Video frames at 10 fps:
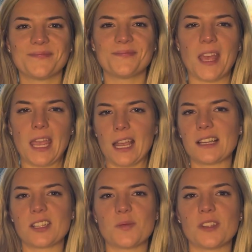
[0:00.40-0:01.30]
Hey
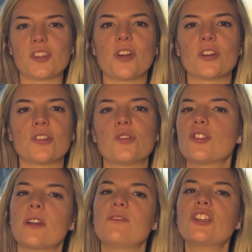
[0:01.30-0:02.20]
guys, it's Miss Saunders. You should
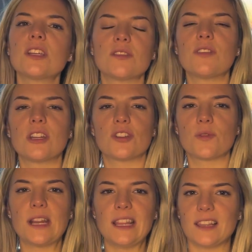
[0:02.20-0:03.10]
have just finished
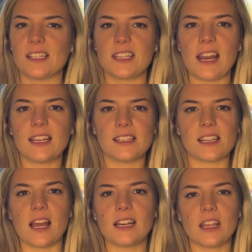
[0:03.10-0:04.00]
reading The Setting
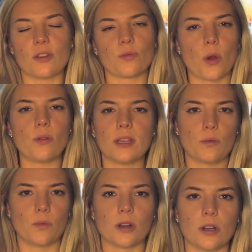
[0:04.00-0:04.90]
Sun and the
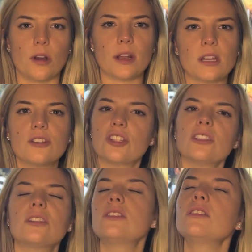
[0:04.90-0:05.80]
Rolling World. And
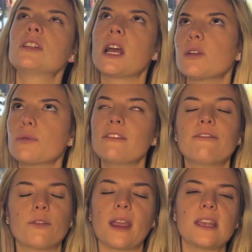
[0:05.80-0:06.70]
just to kind of
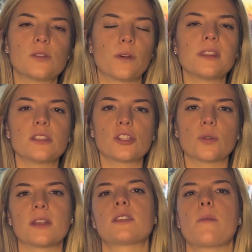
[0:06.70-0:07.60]
rephrase what this
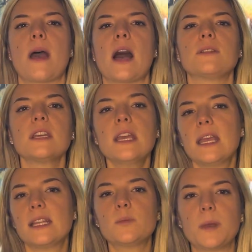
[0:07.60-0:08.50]
story is about,
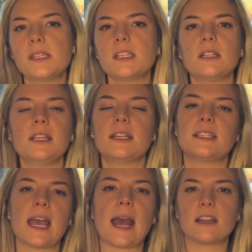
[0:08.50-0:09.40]
it's basically a
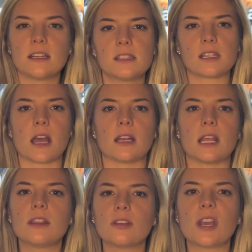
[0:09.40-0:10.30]
dad and a son,
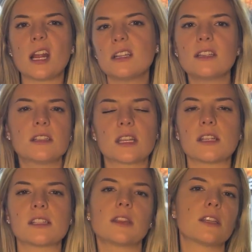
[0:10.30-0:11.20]
and they're kind of
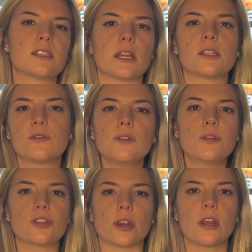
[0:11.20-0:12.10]
discussing the son's
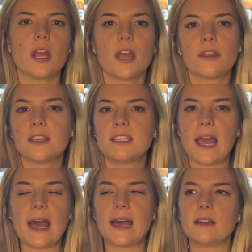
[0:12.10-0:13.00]
future. The
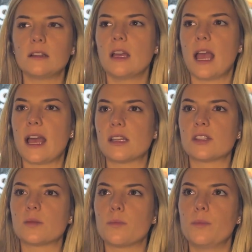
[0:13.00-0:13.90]
dad
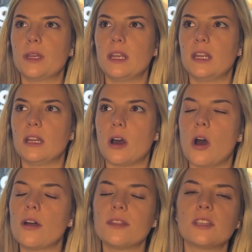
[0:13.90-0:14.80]
has been
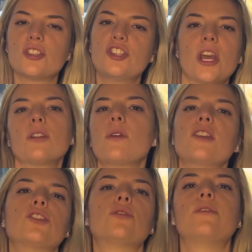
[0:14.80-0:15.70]
on this
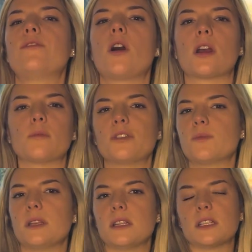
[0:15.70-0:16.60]
generational farm, which
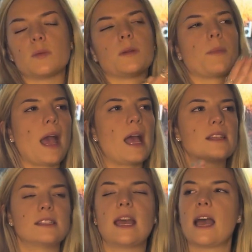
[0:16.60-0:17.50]
means it's been
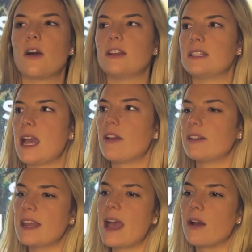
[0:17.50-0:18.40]
passed down and down
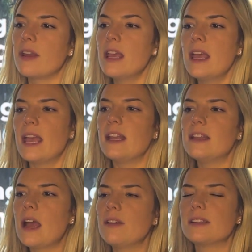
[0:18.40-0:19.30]
and down. And
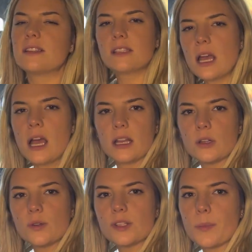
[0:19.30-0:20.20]
now his son,
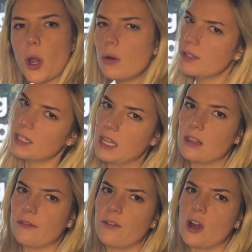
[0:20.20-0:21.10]
who's supposed to get
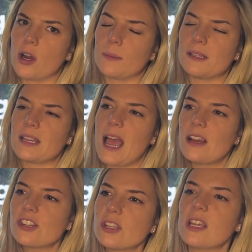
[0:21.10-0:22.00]
the farm, is
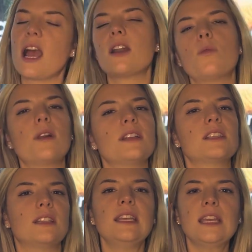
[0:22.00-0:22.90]
actually kind of wanting to
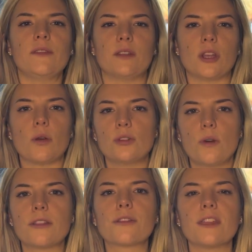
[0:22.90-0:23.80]
leave and go do
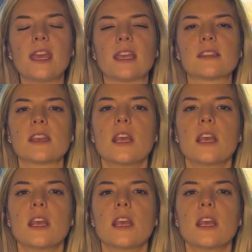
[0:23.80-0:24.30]
other things.